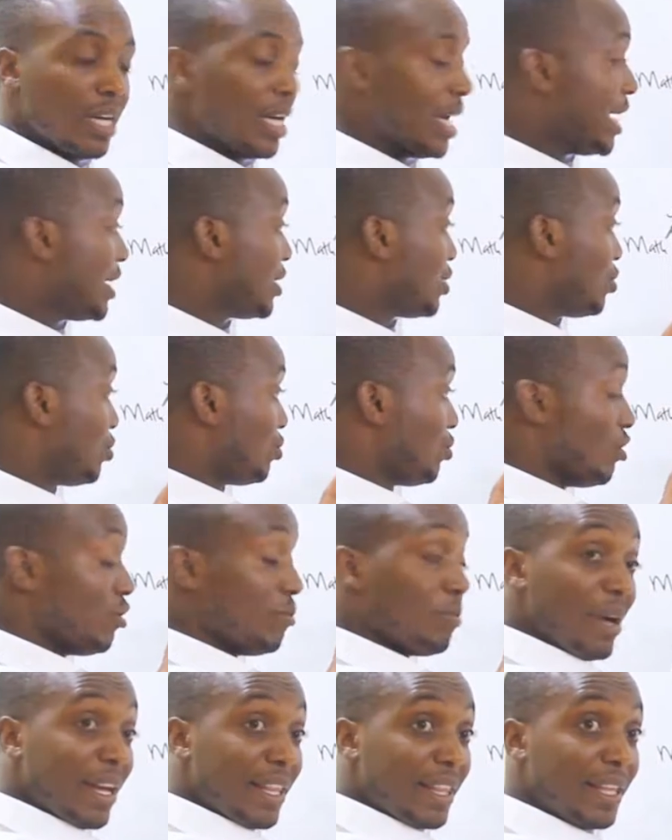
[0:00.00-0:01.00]
as
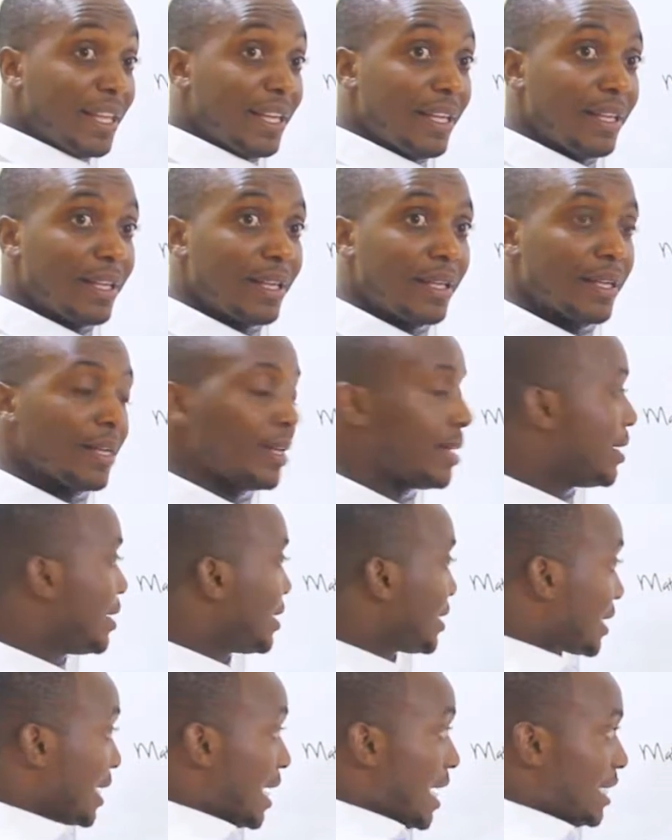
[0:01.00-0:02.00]
shown by the
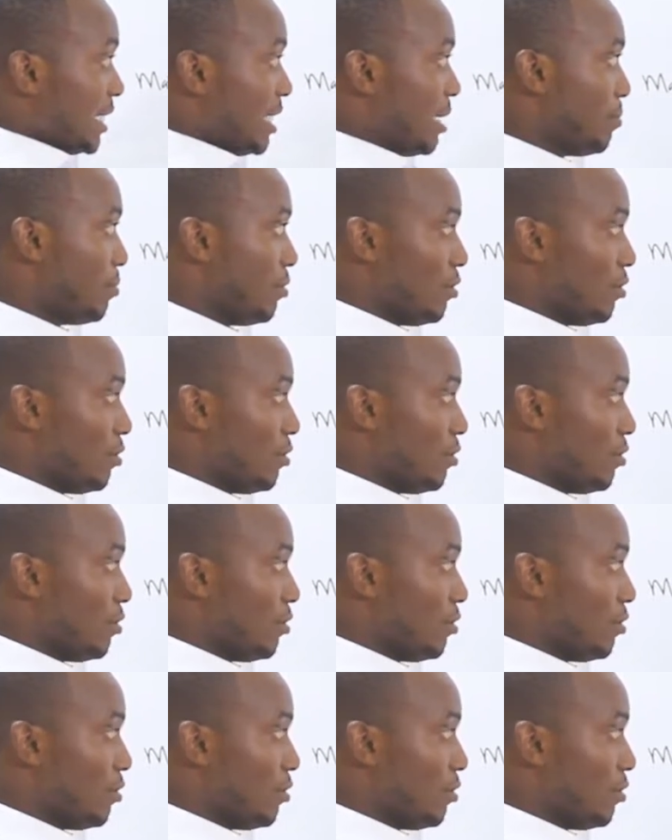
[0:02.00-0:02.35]
scatter